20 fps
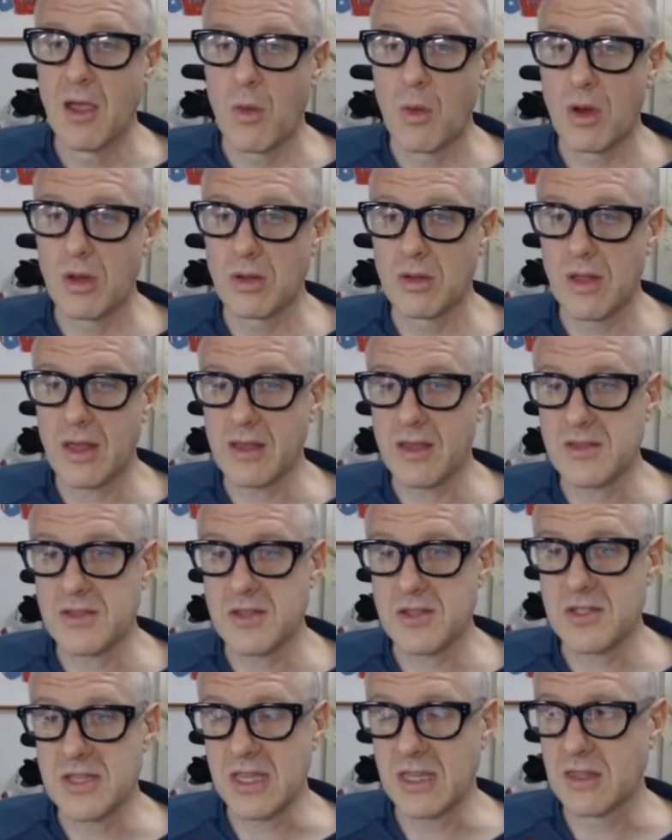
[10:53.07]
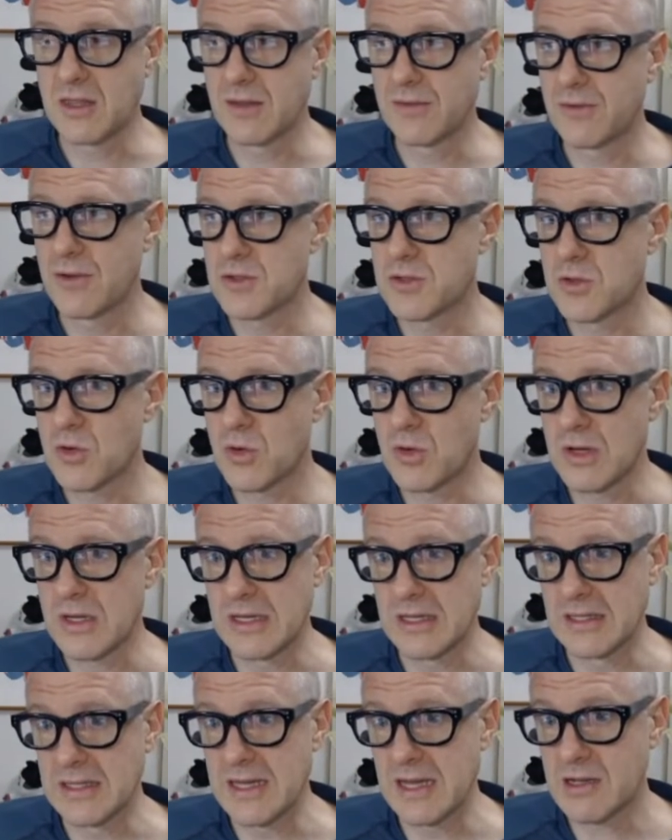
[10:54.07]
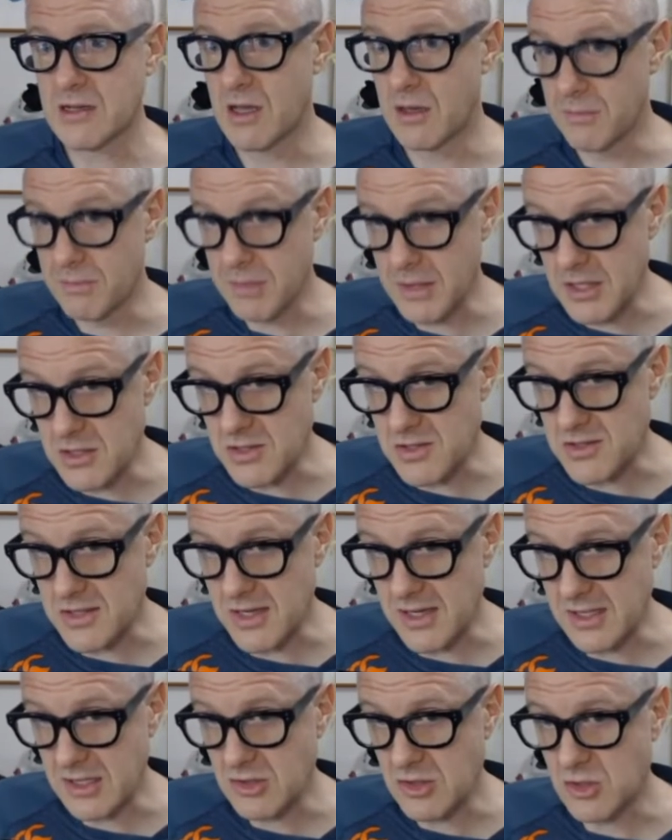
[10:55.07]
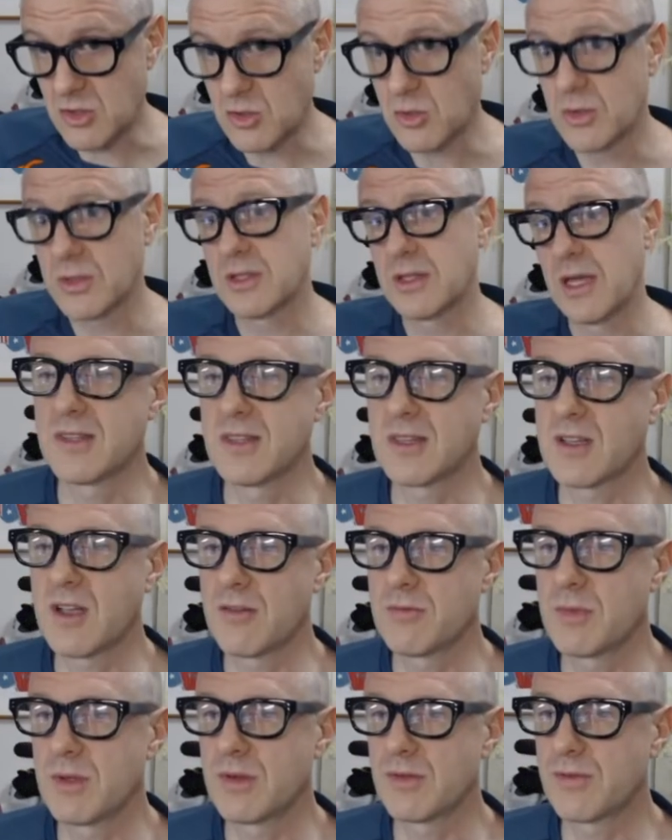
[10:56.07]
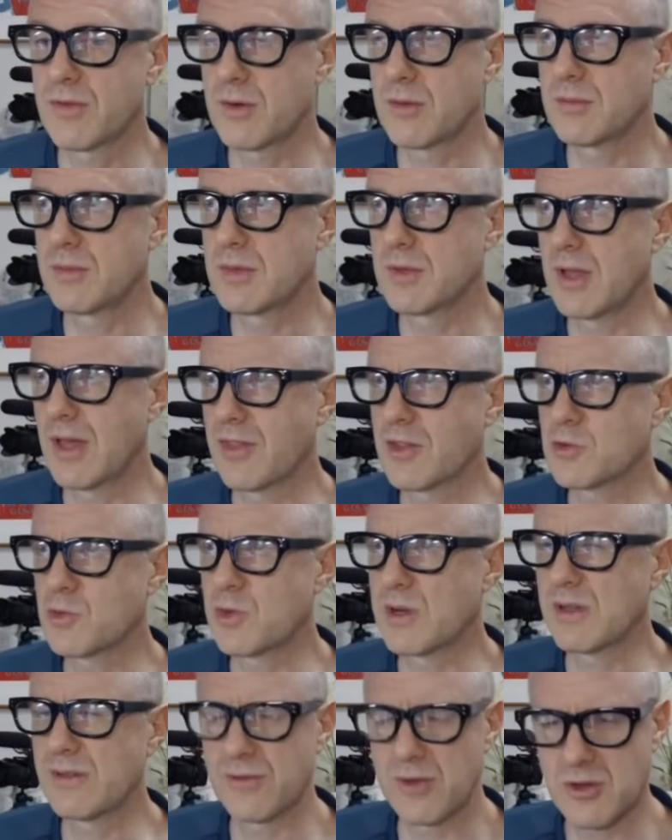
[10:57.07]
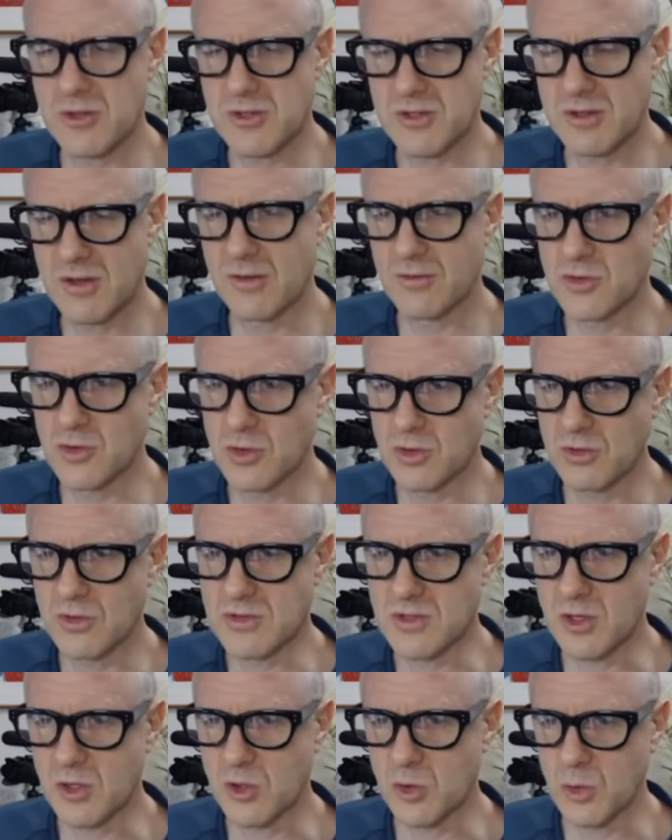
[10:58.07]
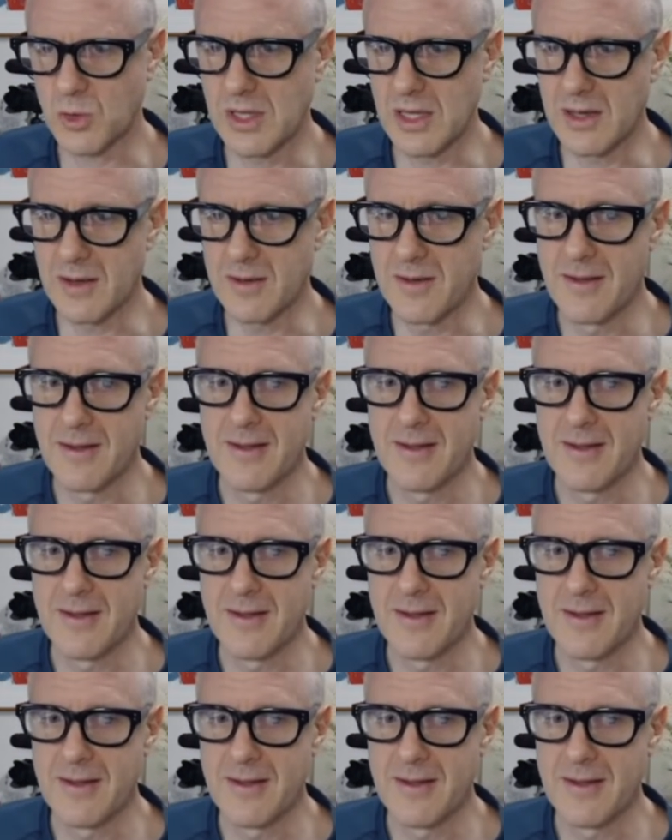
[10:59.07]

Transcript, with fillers: Well, like I was just saying in the first story here, now companies are starting to do it, and the government from like the 21st of June is going to allow